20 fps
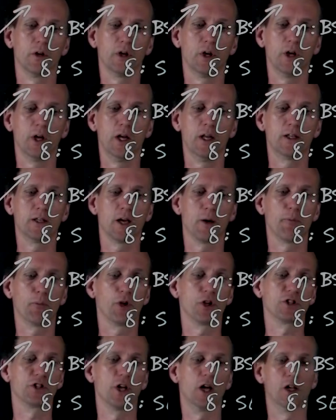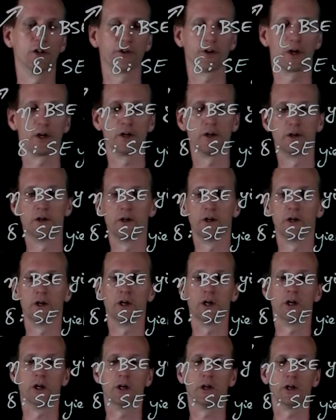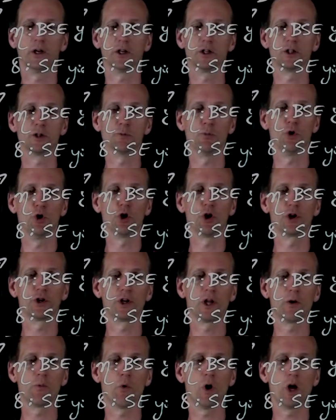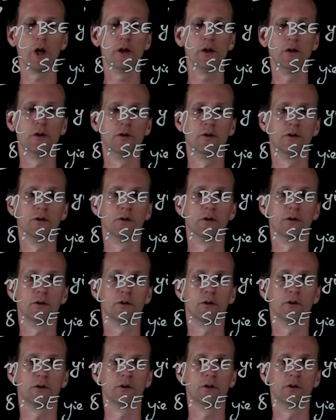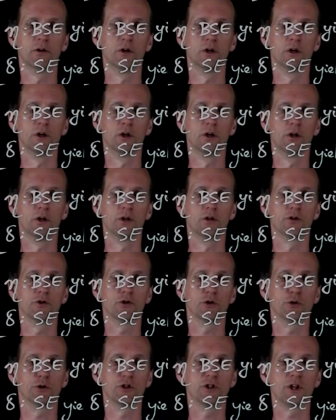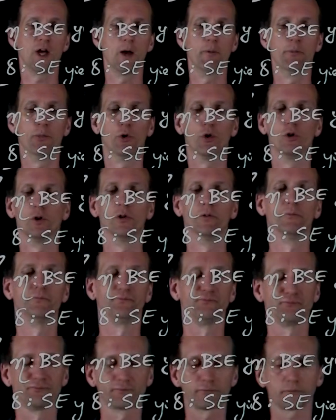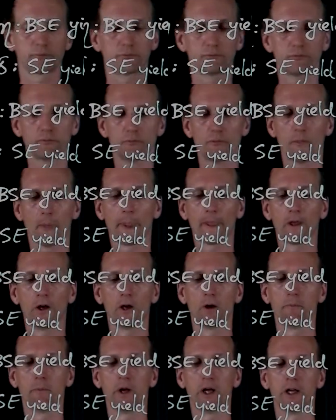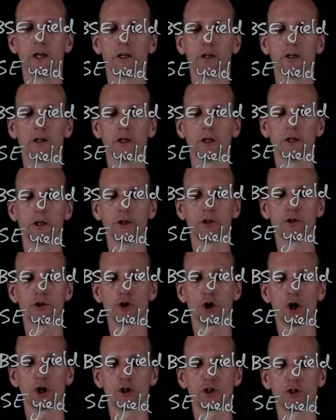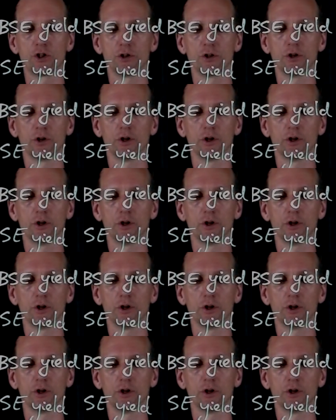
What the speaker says: eta plus delta is smaller than 1, so the sample may charge